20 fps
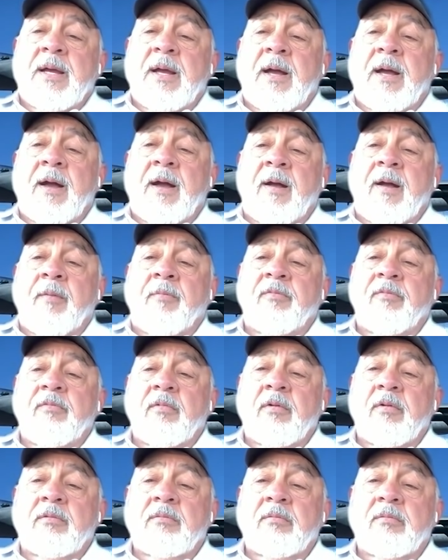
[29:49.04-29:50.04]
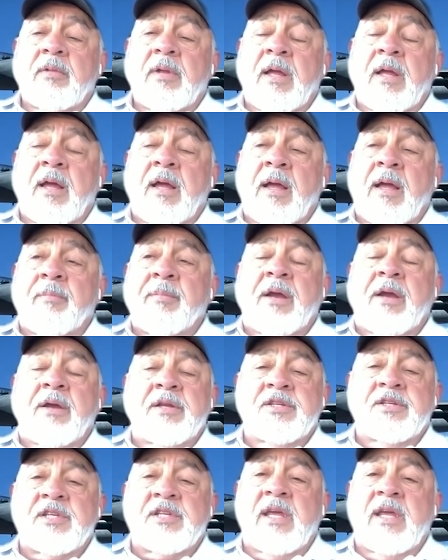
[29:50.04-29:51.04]
Um, uh, I'm not
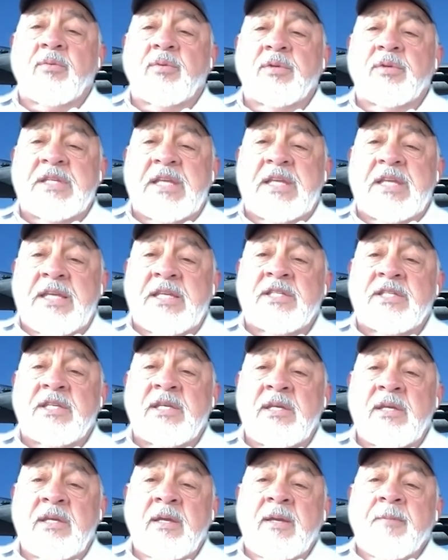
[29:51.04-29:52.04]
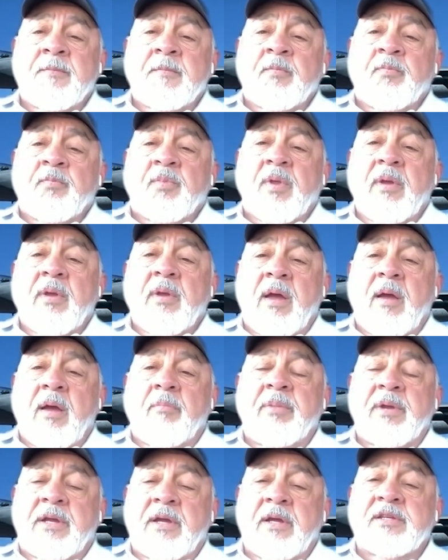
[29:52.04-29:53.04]
going to say it was easy uh,
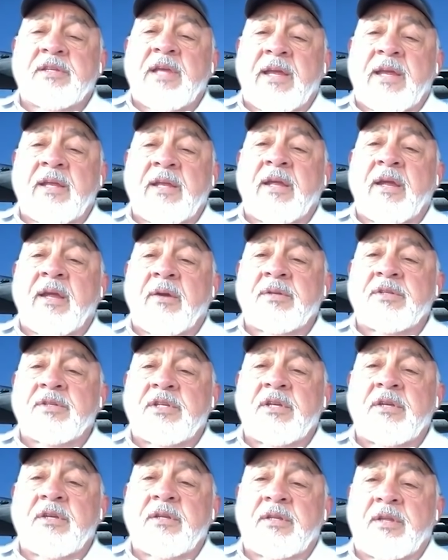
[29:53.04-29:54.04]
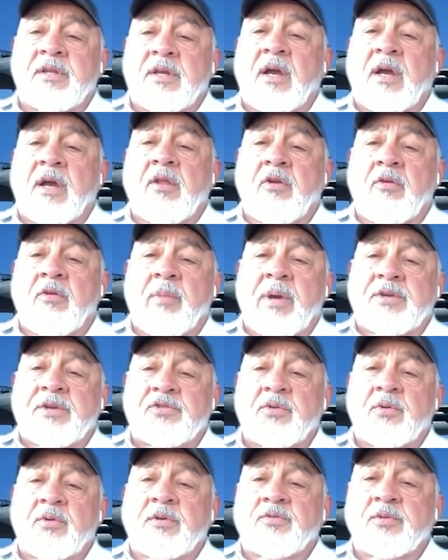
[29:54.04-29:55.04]
because I can guarantee you that the color of my
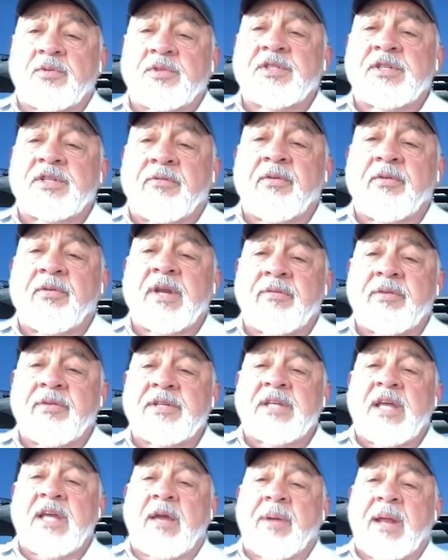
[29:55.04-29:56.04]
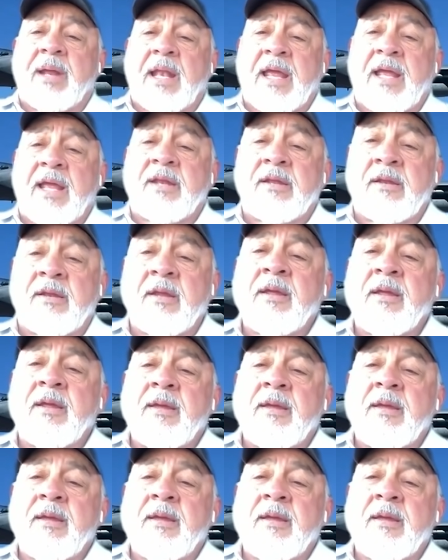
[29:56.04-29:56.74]
shorts was different every time I landed.